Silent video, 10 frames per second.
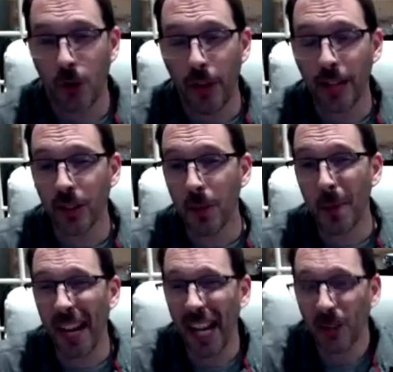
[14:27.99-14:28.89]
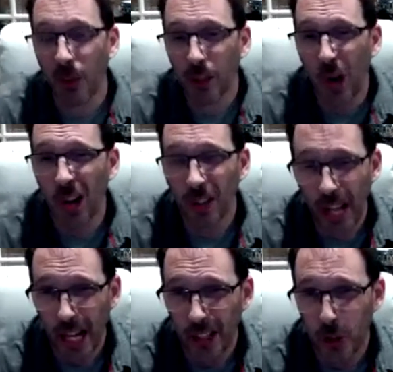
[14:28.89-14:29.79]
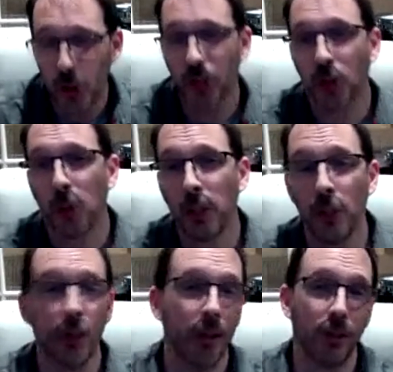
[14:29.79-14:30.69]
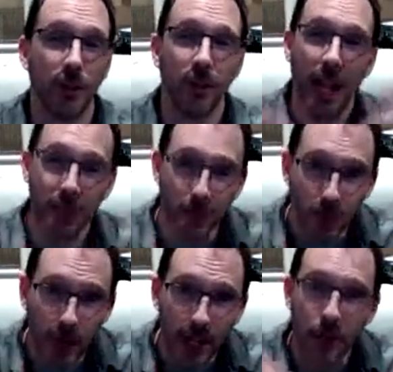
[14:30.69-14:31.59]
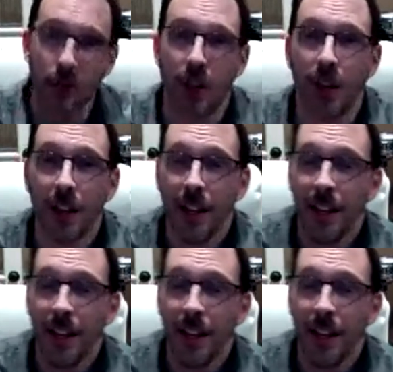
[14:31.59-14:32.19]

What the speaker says: So that's going to be my 8th grade daughter, Kayla. She's agreed to do this. So lots of grace to her.